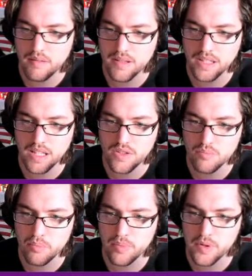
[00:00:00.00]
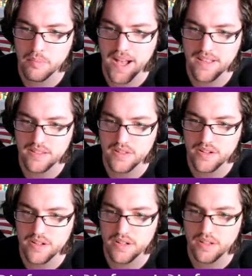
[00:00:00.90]
And then you pass
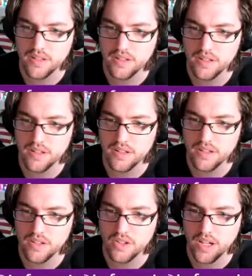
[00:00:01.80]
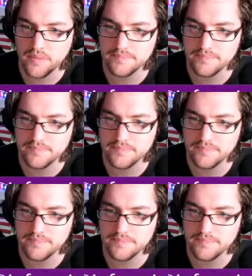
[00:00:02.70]
their. Okay.